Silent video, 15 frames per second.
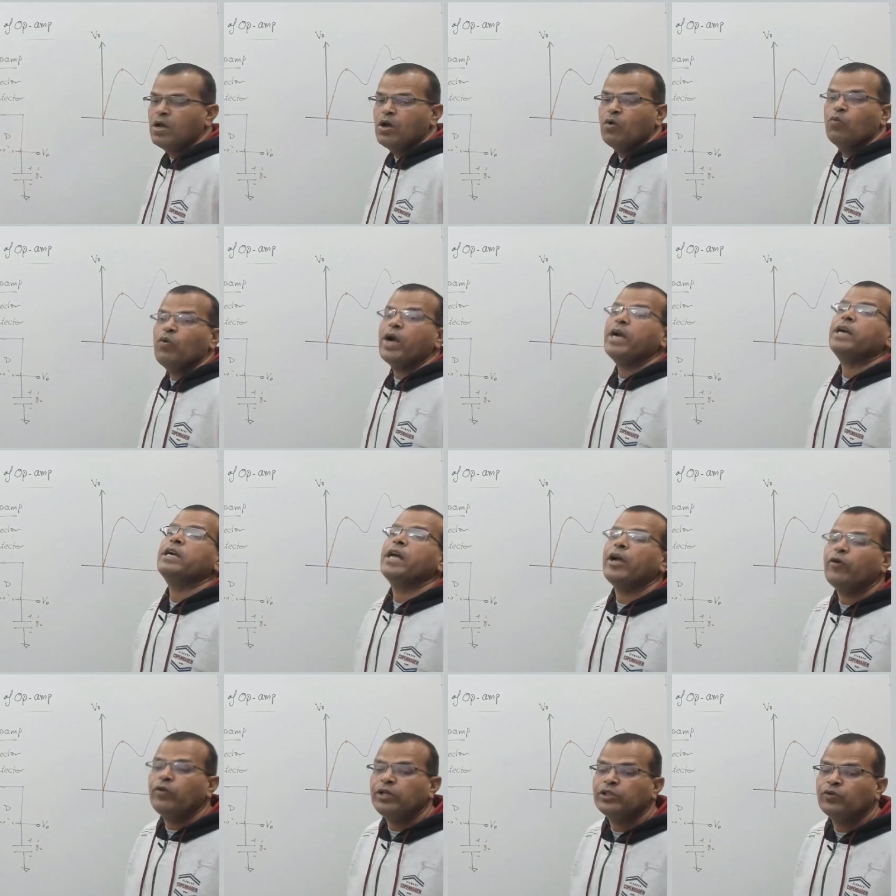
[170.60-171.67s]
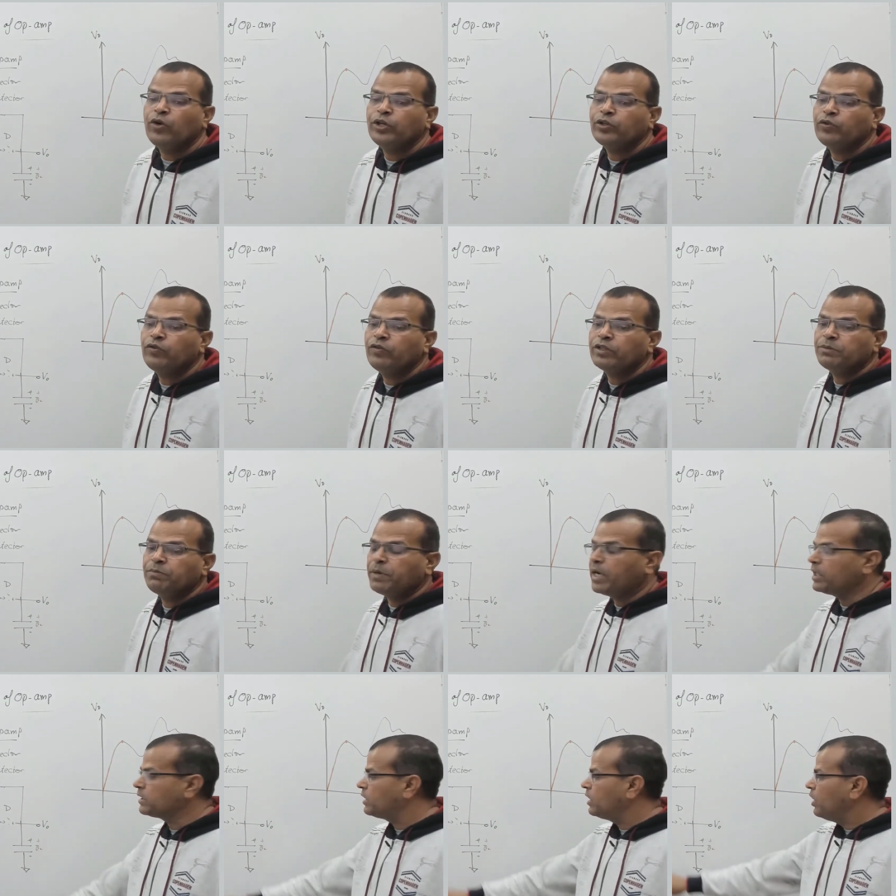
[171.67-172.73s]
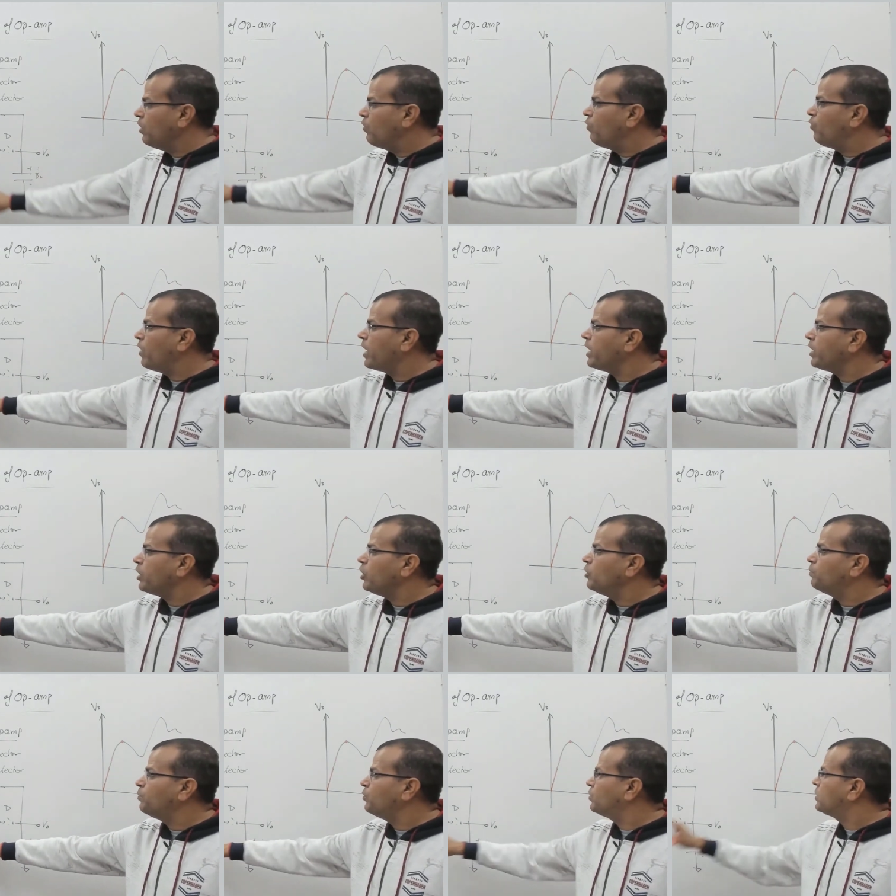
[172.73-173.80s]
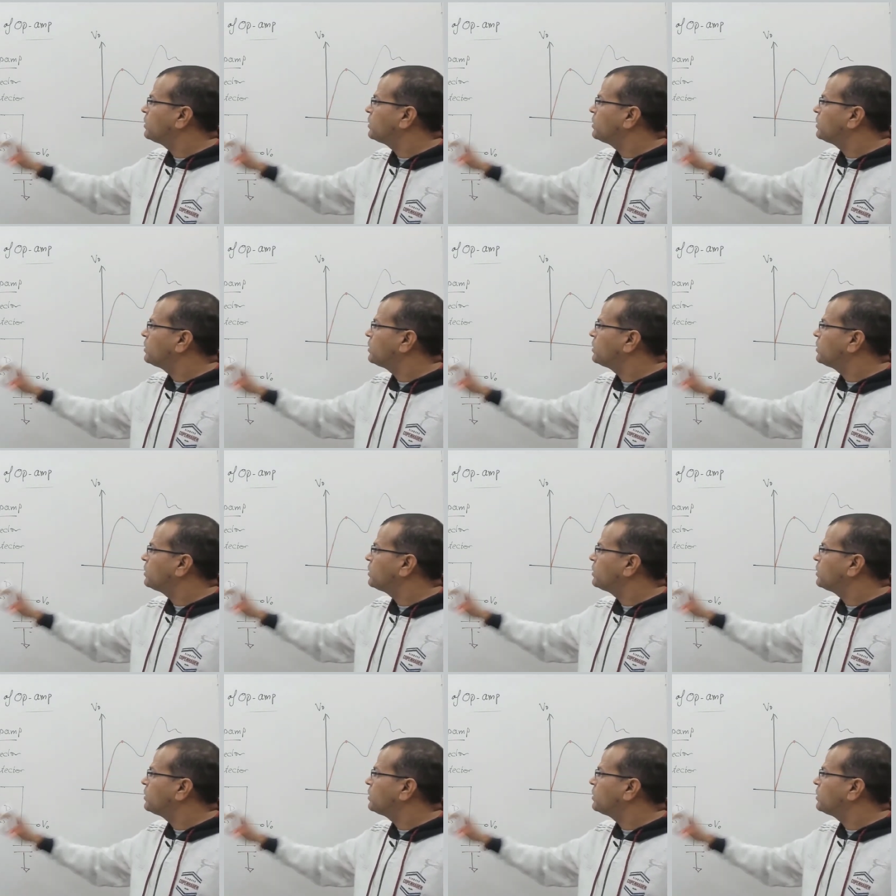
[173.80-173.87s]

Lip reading: When diode is going to reverse bias, when input